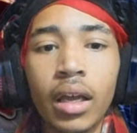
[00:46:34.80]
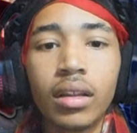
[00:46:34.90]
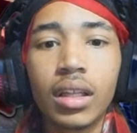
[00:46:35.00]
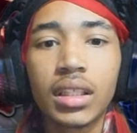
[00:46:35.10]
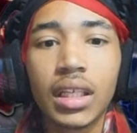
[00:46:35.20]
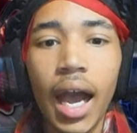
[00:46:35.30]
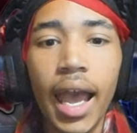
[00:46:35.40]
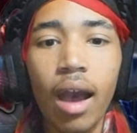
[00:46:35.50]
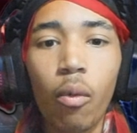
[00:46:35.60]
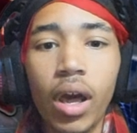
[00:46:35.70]
The sky
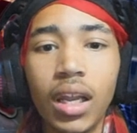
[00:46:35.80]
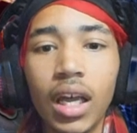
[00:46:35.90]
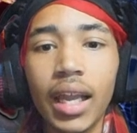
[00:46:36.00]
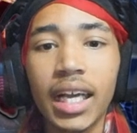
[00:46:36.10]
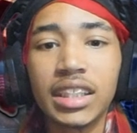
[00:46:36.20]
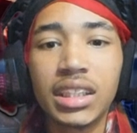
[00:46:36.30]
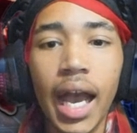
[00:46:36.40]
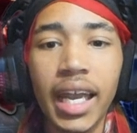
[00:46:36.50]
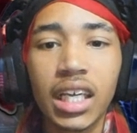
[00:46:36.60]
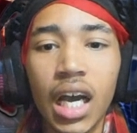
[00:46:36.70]
had what looked like a
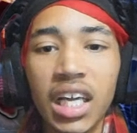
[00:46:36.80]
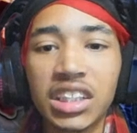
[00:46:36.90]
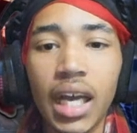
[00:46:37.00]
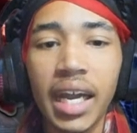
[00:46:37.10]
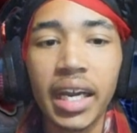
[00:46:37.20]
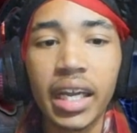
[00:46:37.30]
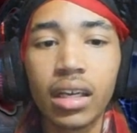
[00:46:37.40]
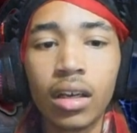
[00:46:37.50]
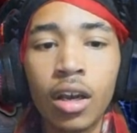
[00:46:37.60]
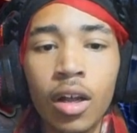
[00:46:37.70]
giant gunshot in it,